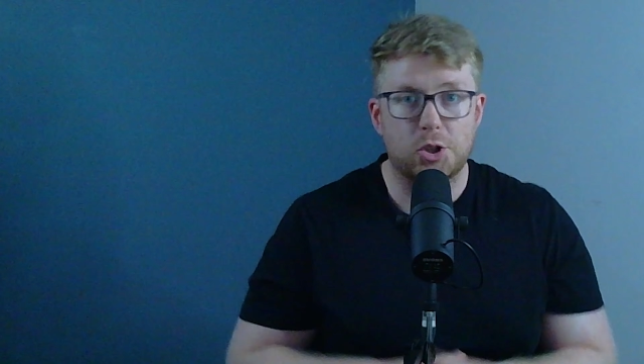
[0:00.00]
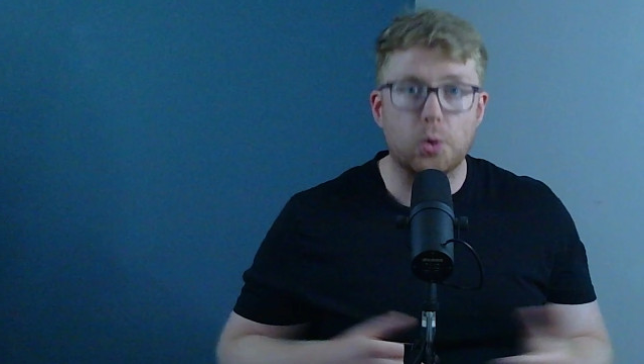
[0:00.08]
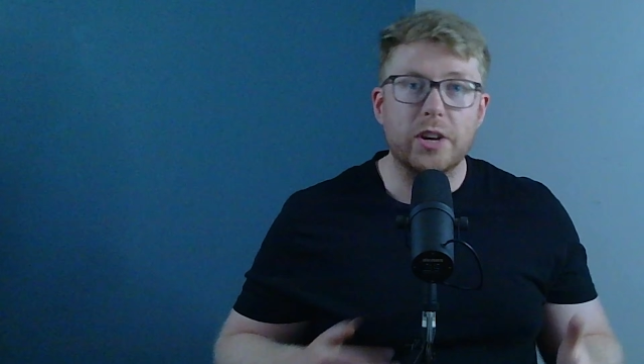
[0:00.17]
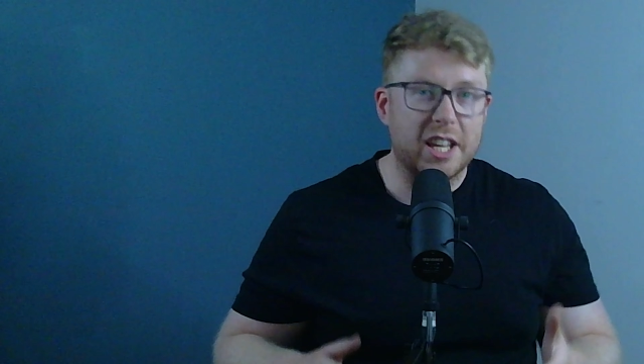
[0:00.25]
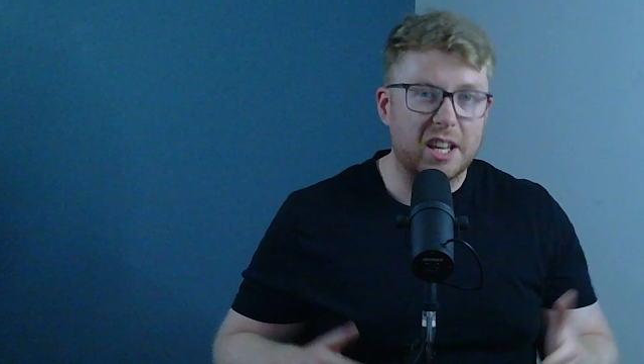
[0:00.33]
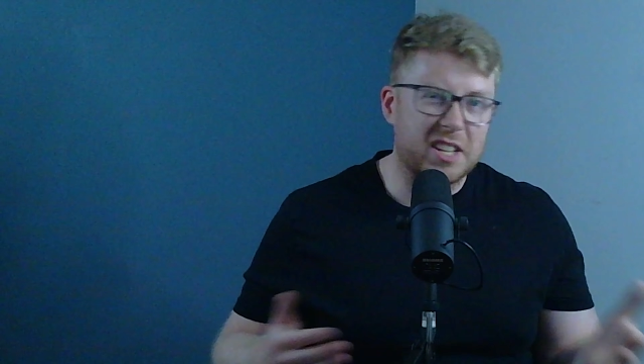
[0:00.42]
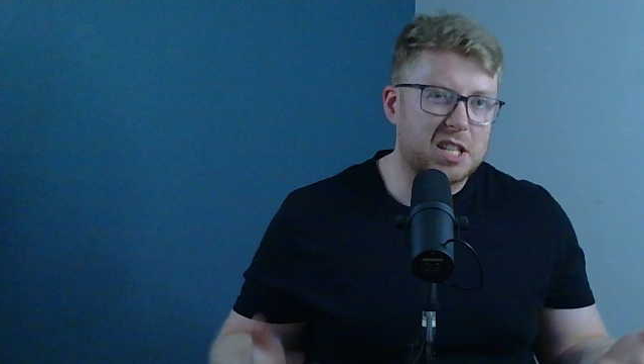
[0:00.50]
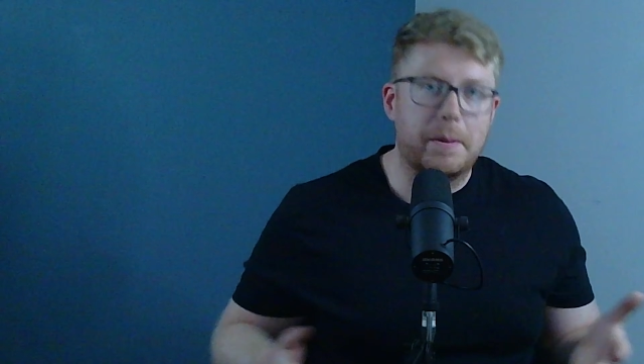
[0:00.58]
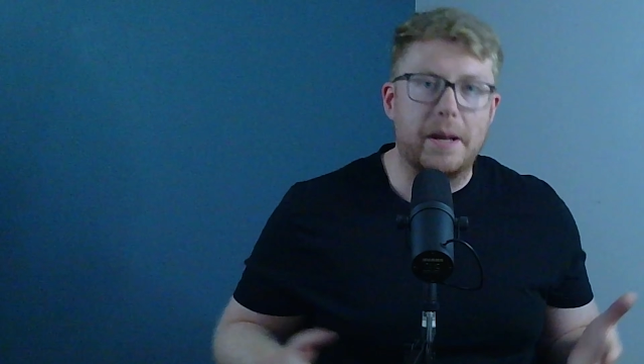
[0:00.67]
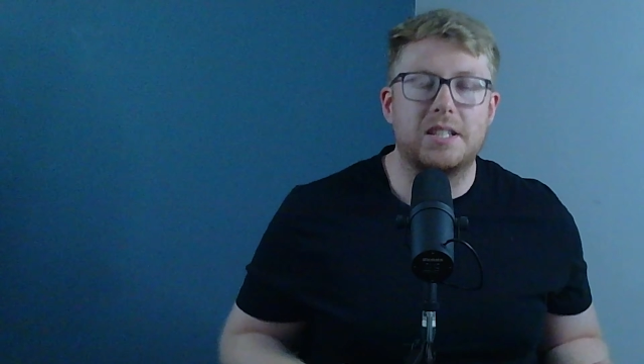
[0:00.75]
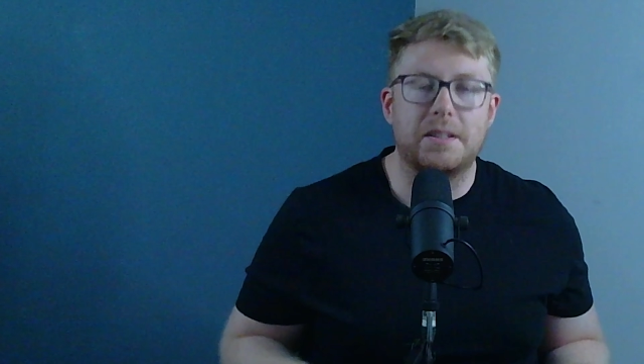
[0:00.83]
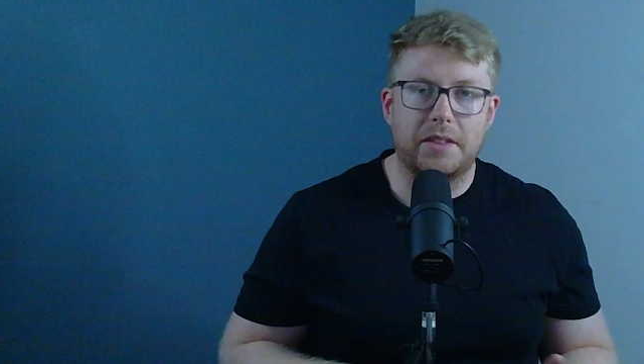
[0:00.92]
Talking of
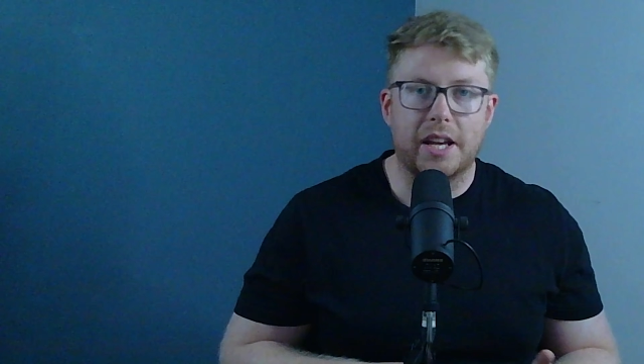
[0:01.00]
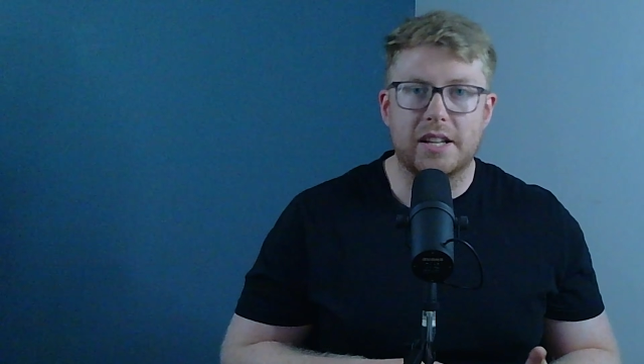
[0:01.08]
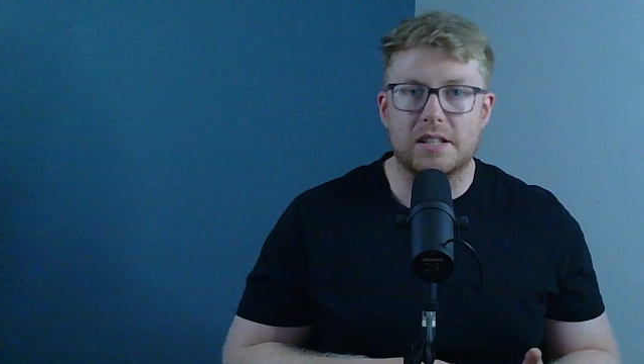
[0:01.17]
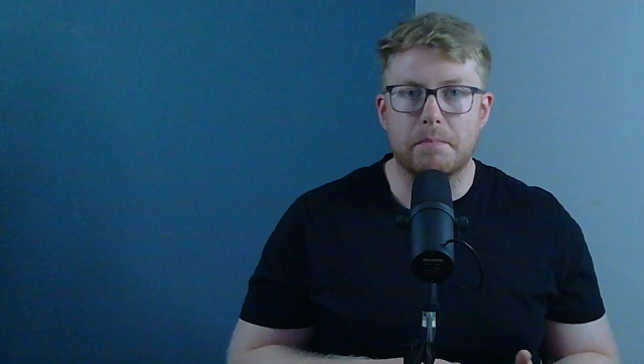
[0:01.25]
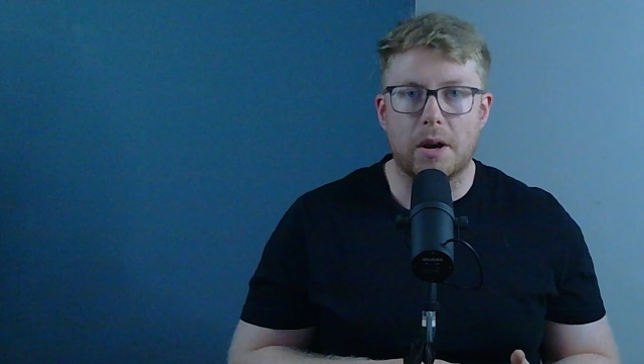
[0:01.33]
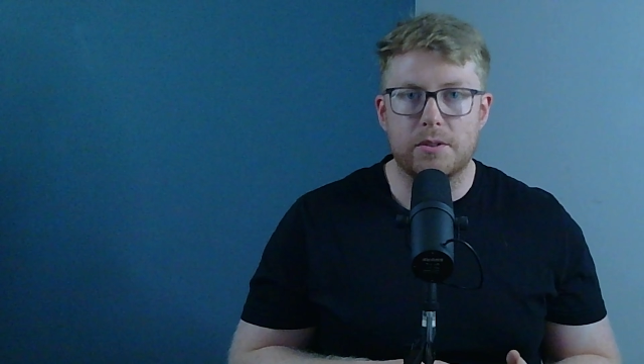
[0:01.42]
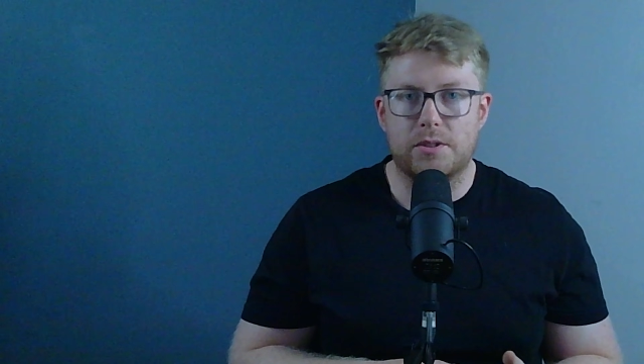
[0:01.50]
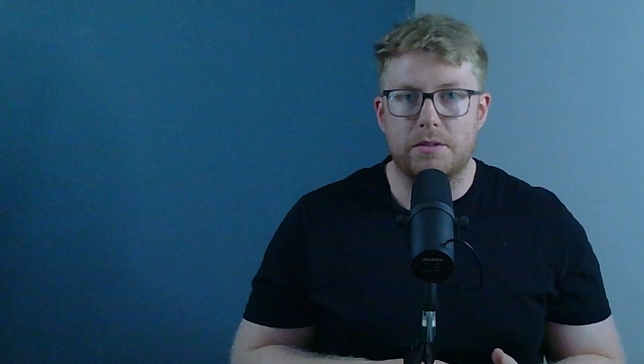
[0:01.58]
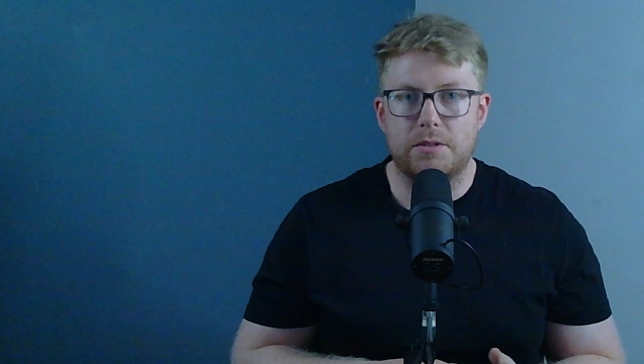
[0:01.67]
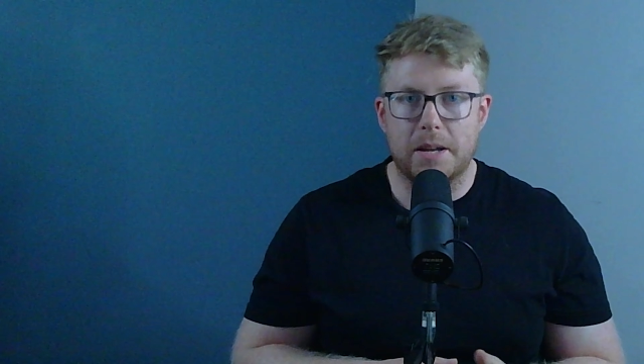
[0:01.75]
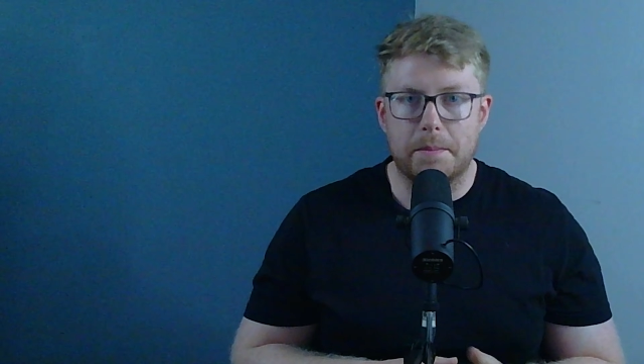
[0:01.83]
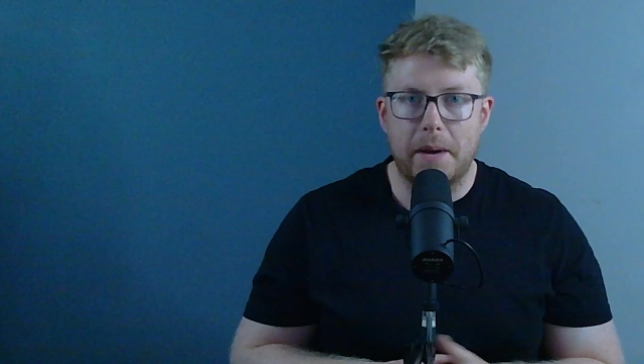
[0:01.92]
expensive things in
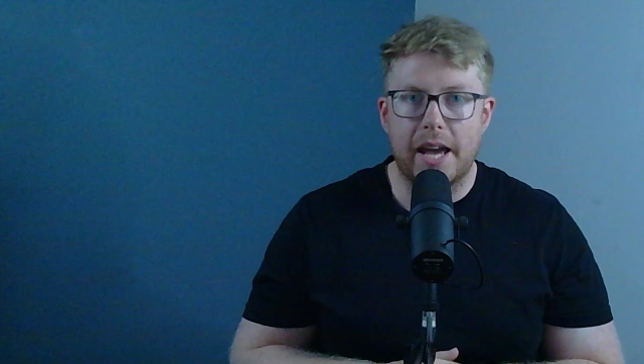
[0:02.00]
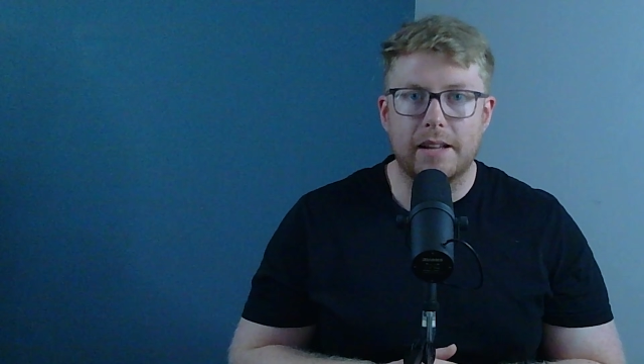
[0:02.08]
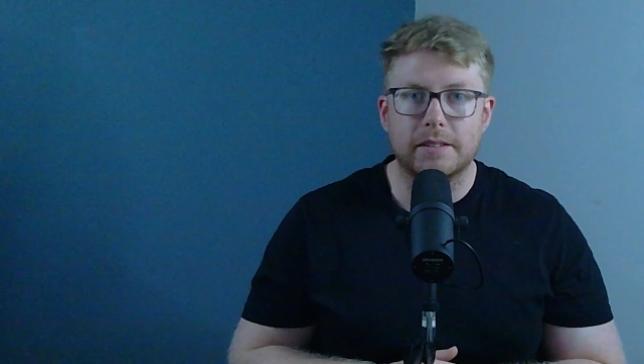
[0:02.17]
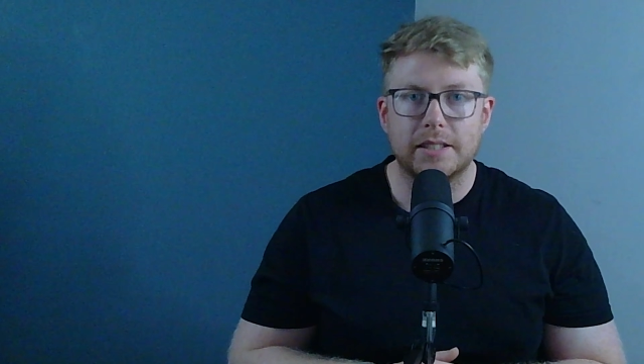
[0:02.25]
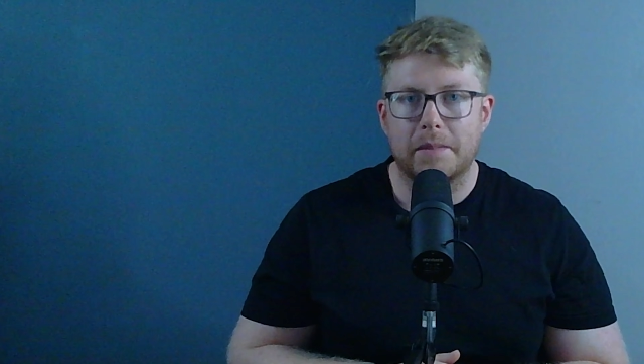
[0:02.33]
MotoGP,